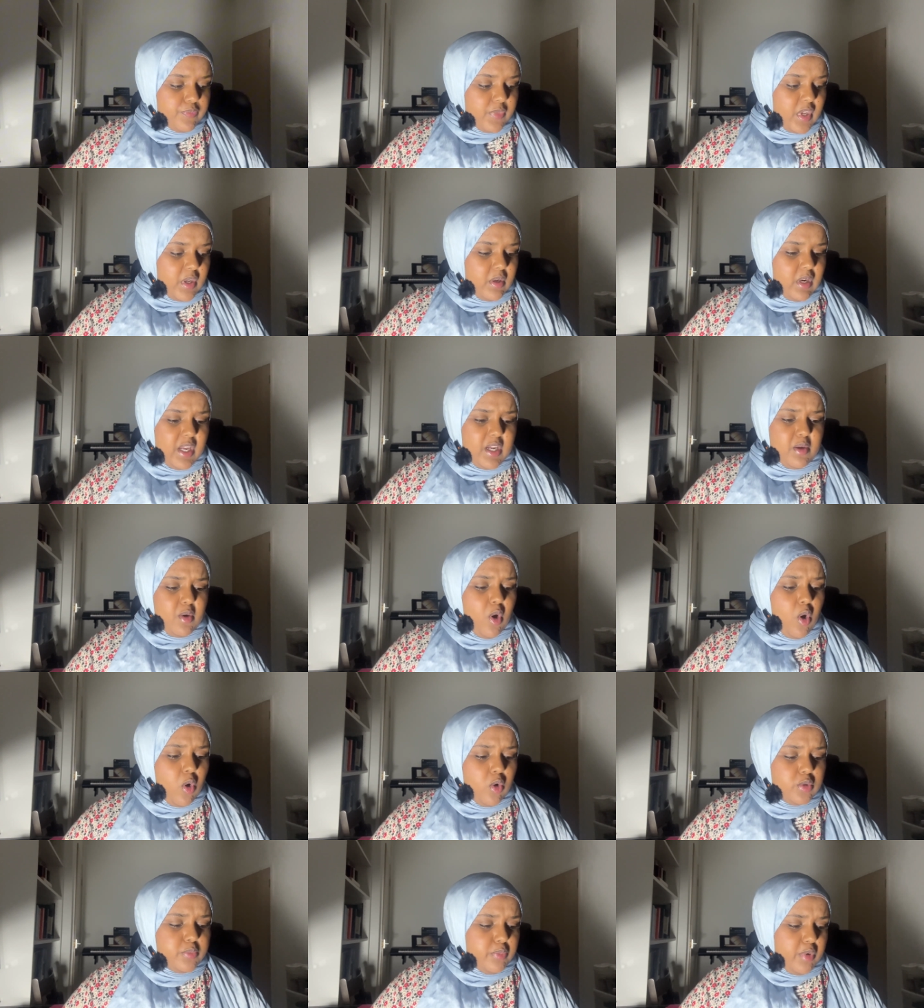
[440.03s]
like
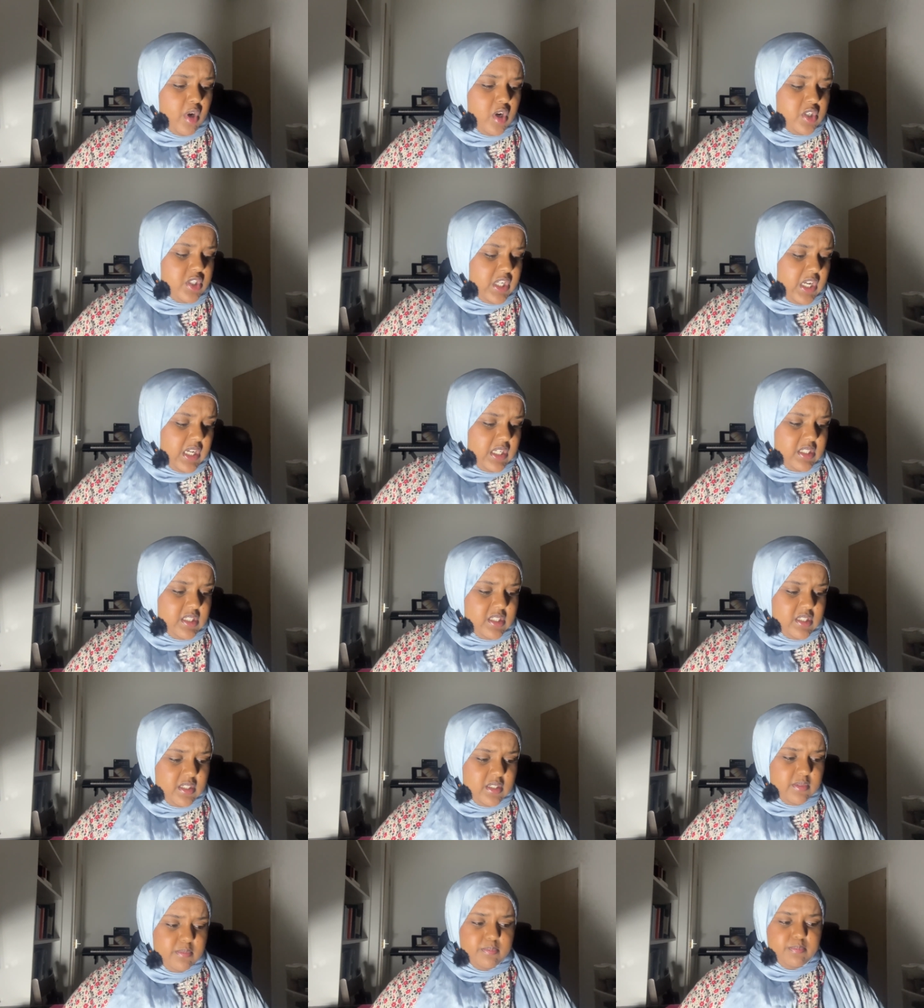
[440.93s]
old projects
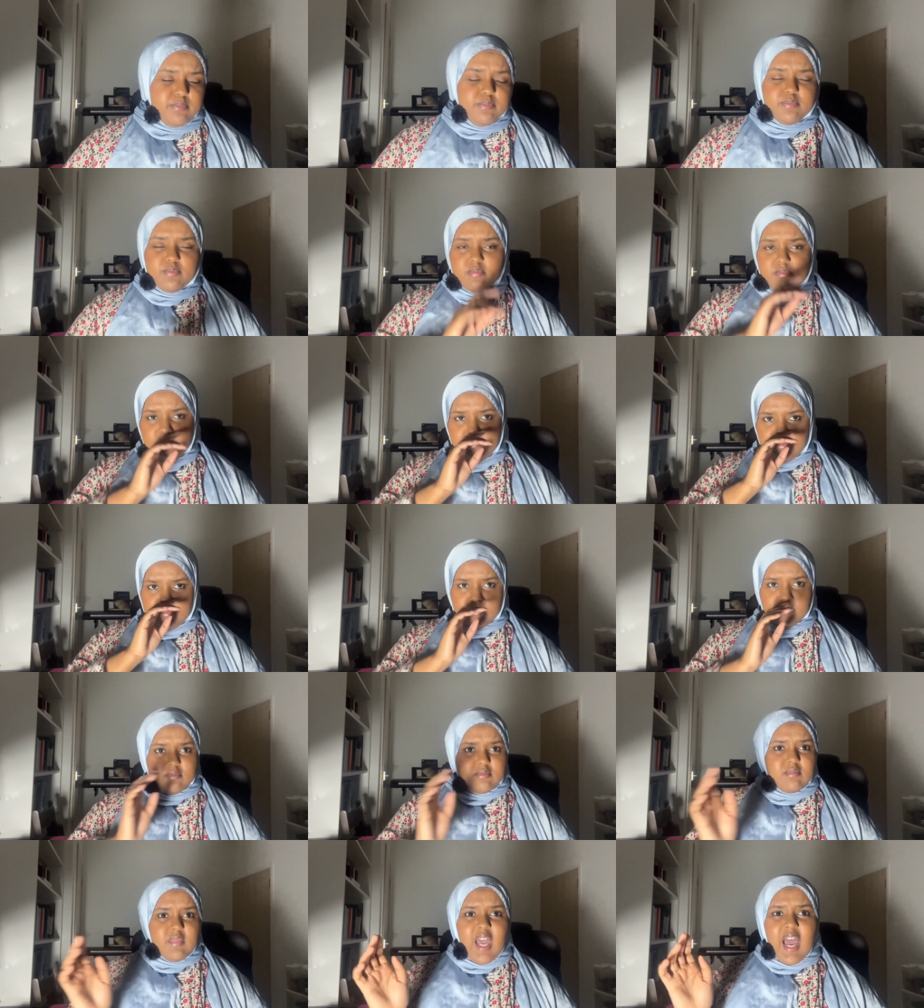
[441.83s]
and
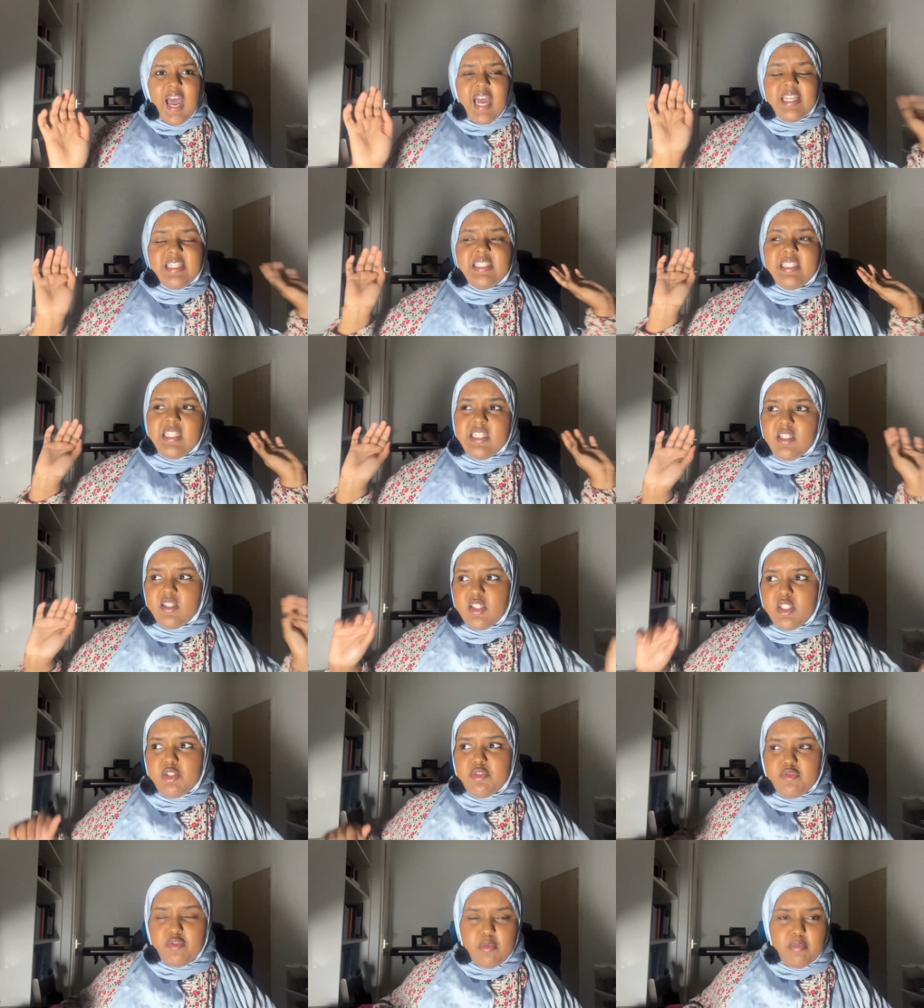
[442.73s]
ideas
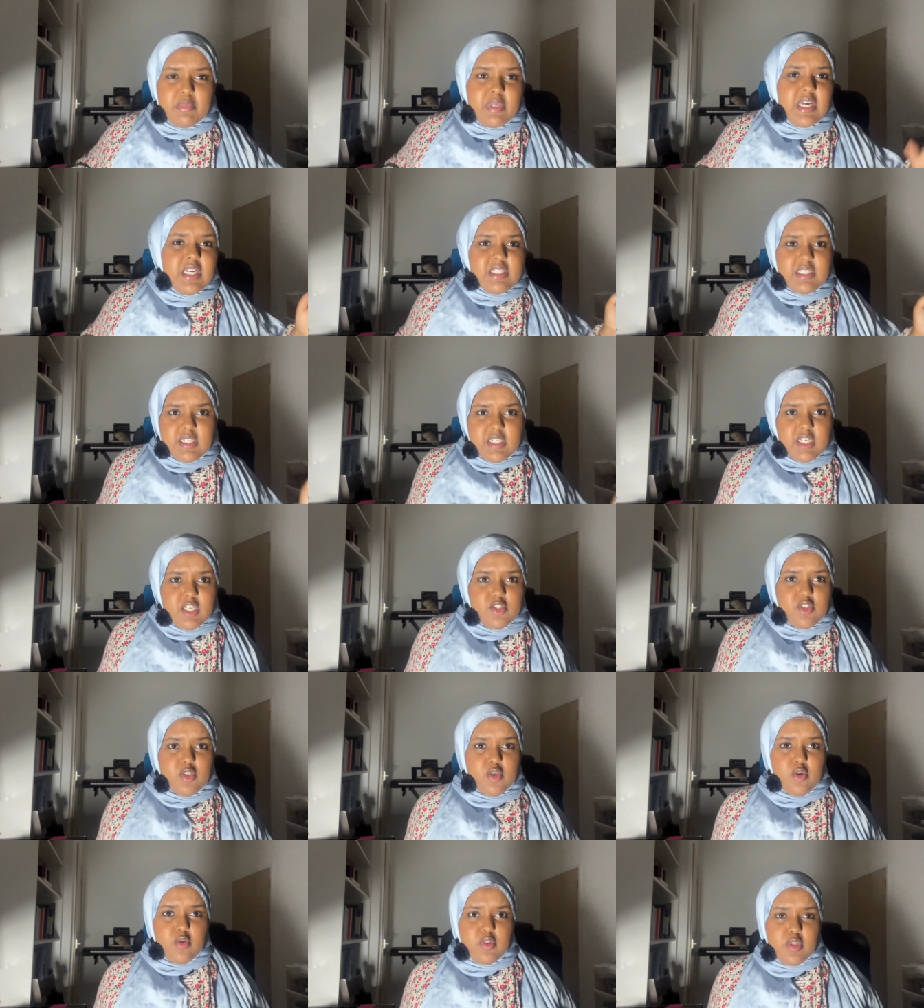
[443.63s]
from years and years
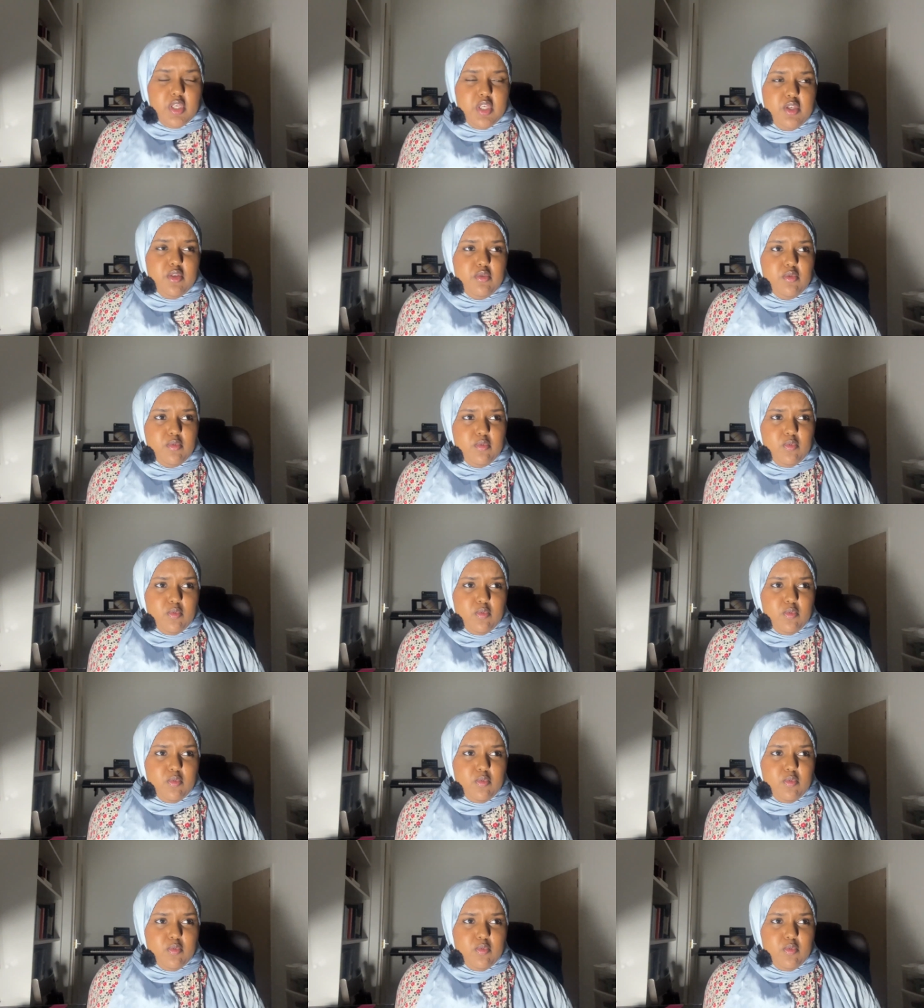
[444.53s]
ago that you've